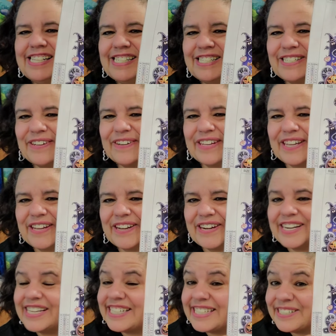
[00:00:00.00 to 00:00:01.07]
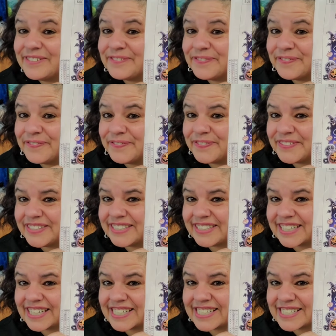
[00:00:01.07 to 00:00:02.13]
so cute
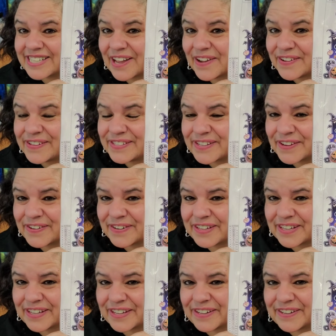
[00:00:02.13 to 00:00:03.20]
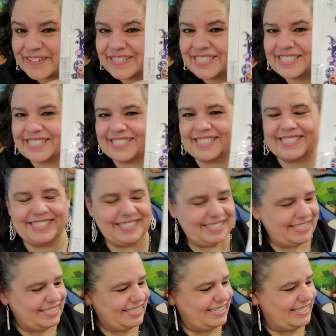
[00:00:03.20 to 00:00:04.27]
just so, so cute.
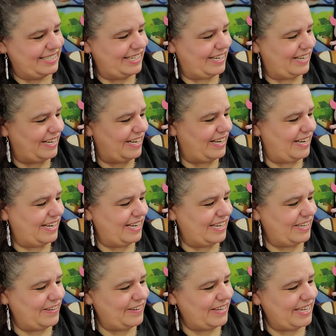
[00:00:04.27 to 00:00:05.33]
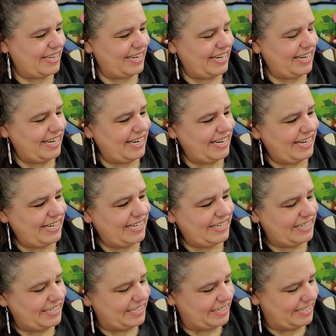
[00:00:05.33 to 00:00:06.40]
Uh, cute kitty.
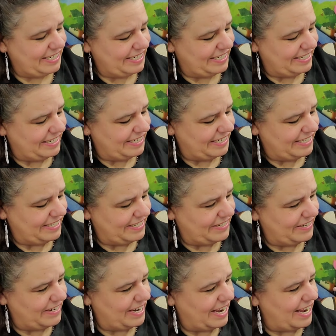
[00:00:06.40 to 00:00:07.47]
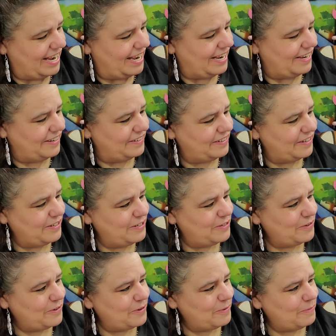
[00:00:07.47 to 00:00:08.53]
So yeah,
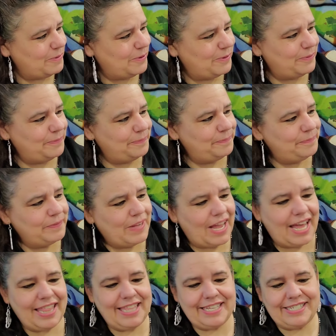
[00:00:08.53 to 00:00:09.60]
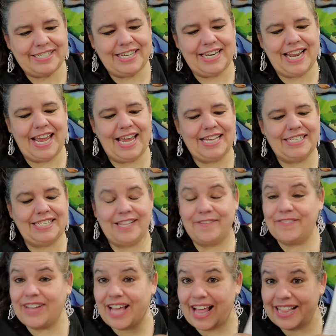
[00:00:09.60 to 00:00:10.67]
adorable. Uh, this one has
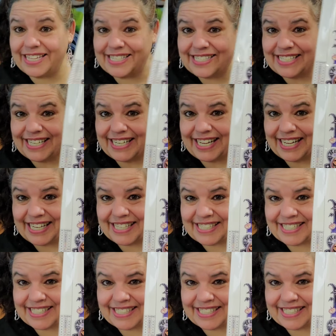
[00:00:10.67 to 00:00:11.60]
11 colors in it.